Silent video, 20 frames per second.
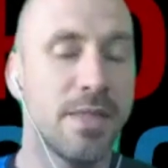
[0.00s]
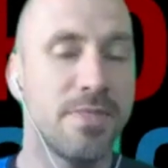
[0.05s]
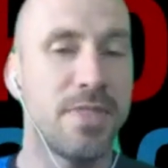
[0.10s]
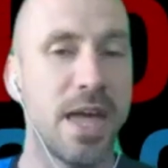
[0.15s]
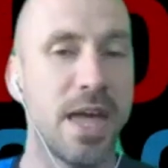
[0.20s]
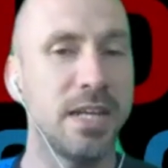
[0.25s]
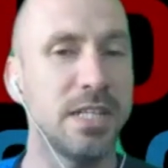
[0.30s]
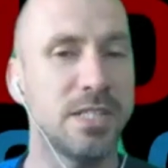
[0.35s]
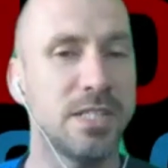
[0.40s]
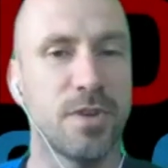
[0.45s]

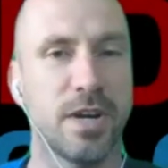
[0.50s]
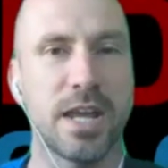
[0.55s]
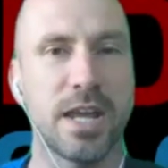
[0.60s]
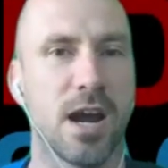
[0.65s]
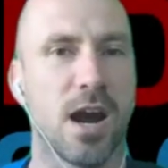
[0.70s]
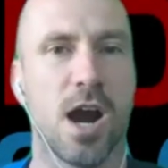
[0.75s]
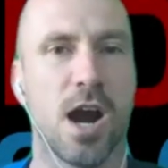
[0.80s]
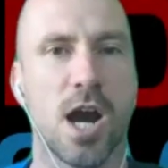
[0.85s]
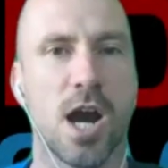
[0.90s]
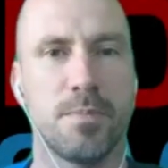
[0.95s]
Then it's very
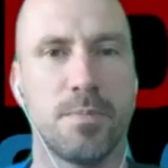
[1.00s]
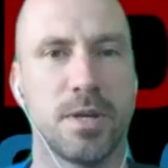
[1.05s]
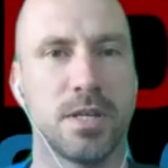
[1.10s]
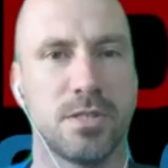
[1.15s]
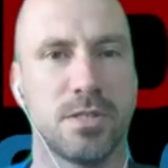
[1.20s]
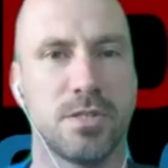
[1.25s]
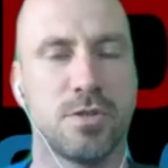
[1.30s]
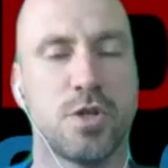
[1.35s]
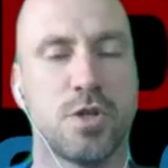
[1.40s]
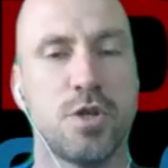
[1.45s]
hard
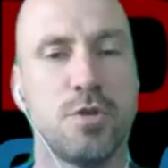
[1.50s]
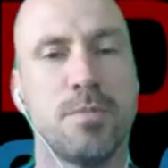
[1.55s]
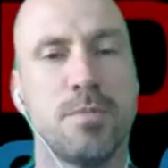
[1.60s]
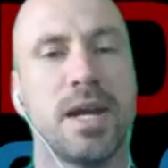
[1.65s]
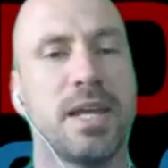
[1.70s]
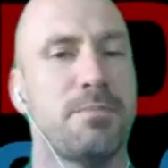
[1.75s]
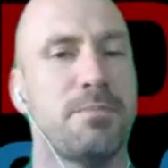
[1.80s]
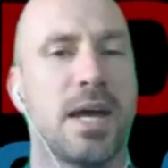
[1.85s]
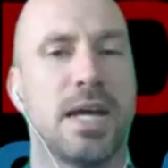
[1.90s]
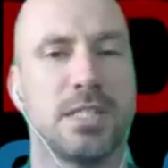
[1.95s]
because too
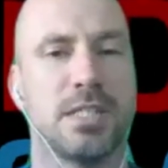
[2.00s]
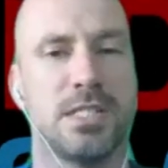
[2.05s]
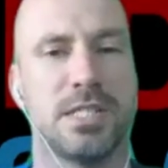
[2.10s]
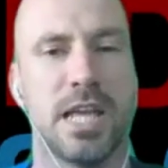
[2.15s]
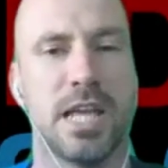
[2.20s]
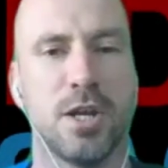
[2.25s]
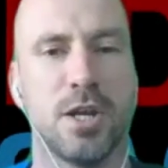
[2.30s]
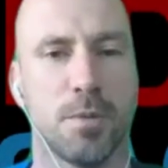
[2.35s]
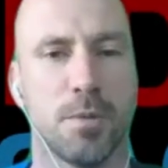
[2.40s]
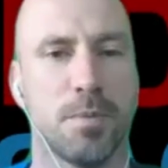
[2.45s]
many matches
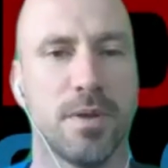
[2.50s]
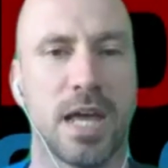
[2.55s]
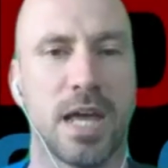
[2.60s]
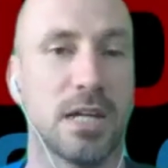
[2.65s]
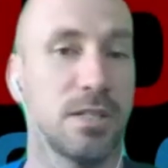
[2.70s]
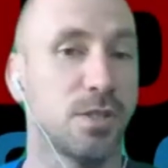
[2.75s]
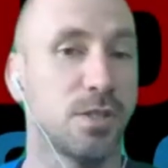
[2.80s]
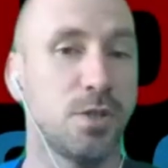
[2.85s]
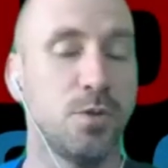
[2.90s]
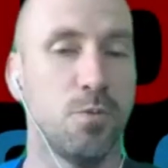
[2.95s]
end up on
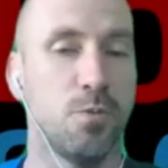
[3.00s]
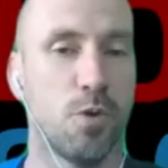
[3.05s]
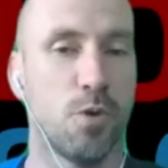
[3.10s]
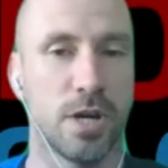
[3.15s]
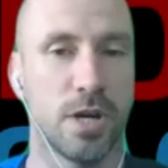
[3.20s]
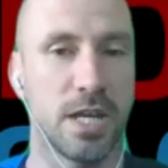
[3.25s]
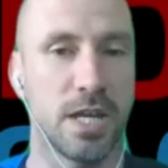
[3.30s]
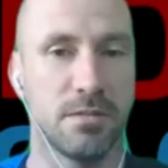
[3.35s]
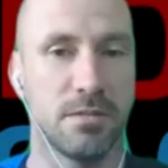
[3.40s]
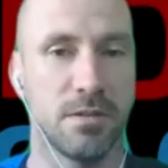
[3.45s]
that two
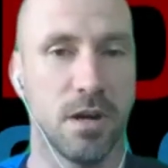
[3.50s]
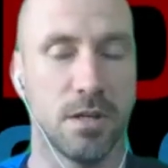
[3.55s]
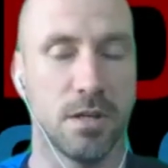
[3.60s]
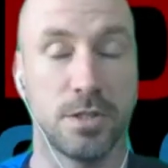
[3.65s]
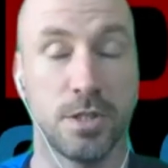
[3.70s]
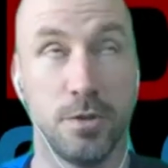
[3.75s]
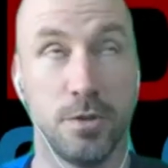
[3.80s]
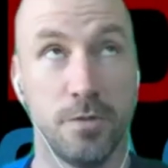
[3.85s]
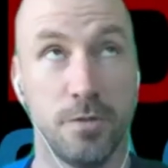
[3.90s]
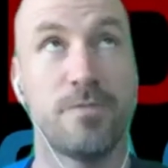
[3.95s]
warning or
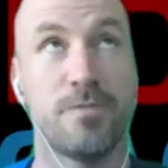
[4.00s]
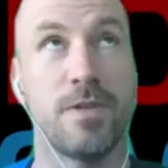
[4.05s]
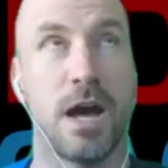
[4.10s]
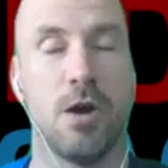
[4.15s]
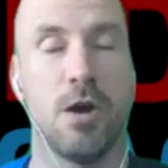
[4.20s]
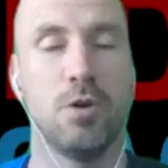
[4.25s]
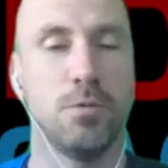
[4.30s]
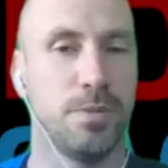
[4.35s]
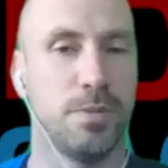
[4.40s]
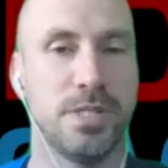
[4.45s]
two
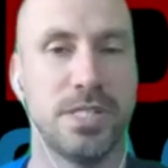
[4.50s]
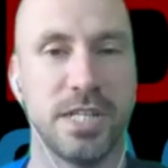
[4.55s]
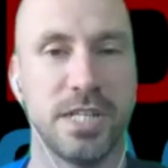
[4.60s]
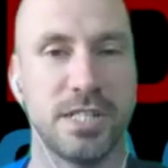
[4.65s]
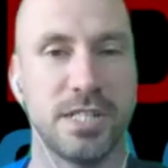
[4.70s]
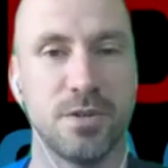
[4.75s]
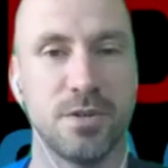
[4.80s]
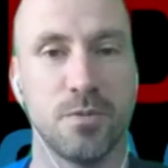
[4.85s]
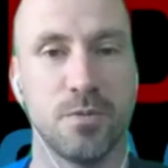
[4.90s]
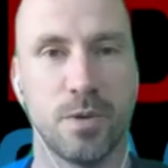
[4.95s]
foul
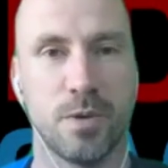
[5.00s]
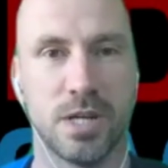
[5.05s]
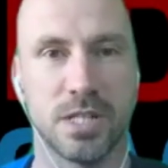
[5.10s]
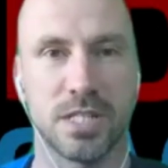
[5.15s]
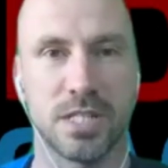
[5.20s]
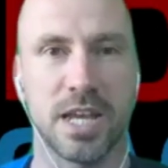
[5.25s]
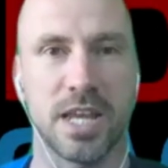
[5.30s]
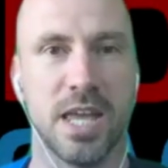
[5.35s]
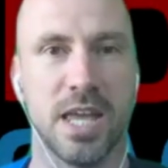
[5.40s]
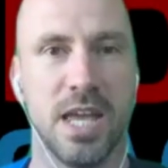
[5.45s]
position, where it's
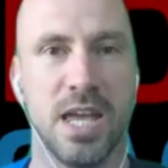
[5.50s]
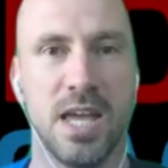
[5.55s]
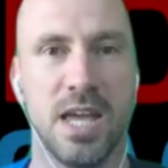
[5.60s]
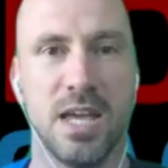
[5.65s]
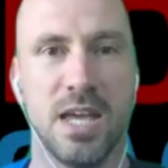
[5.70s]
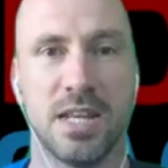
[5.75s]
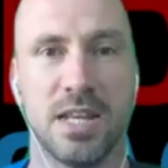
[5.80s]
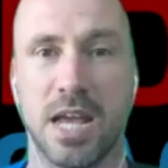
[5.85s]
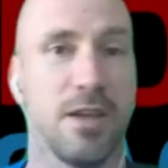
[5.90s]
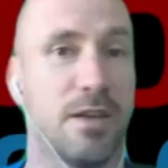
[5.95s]
like,
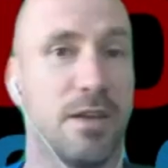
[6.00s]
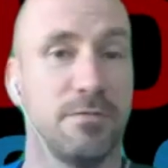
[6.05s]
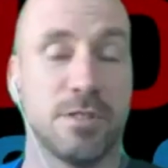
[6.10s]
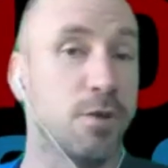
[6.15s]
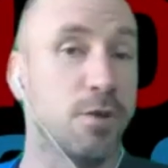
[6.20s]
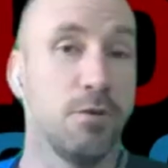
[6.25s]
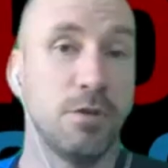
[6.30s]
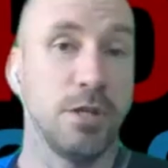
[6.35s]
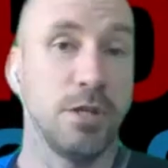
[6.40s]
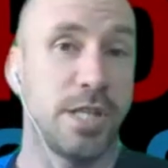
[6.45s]
now you have to
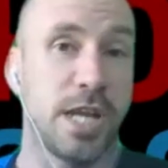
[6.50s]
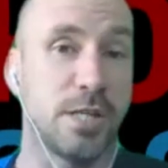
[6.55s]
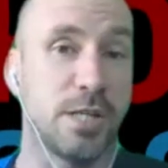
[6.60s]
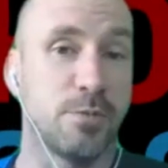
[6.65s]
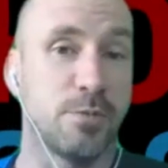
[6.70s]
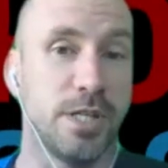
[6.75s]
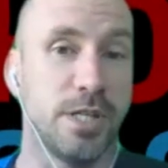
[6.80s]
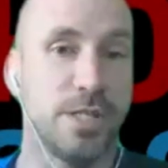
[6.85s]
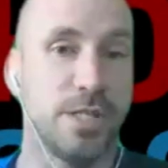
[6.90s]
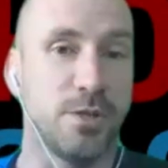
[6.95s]
totally change
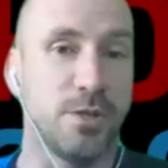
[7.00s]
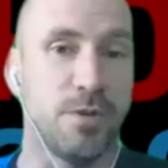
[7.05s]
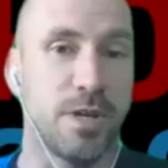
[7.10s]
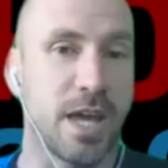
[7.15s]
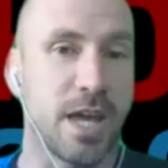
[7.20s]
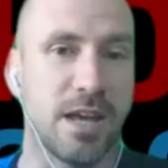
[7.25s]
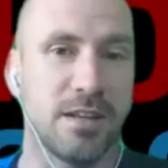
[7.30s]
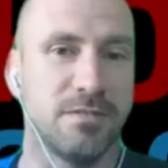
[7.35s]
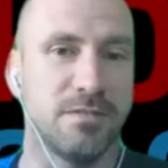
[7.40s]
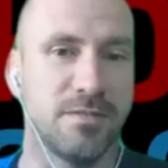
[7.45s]
what you do. You
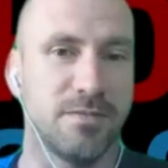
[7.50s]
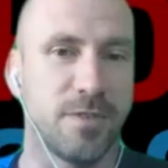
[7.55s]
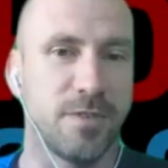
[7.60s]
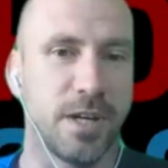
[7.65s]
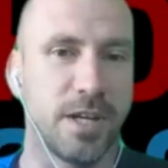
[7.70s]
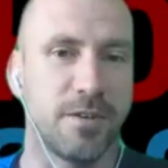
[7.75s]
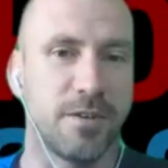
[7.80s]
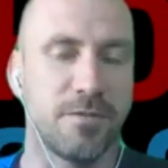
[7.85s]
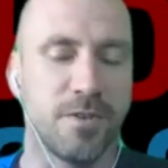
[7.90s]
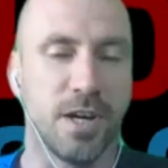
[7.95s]
can't
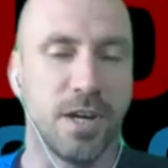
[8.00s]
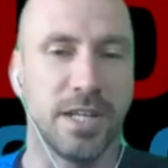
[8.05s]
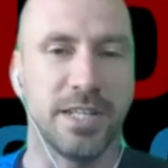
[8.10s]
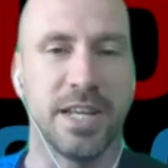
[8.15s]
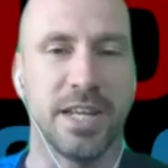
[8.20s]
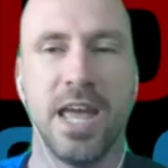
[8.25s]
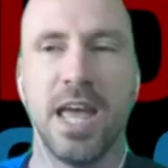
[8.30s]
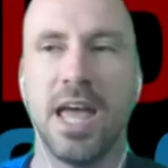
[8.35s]
fight your fight.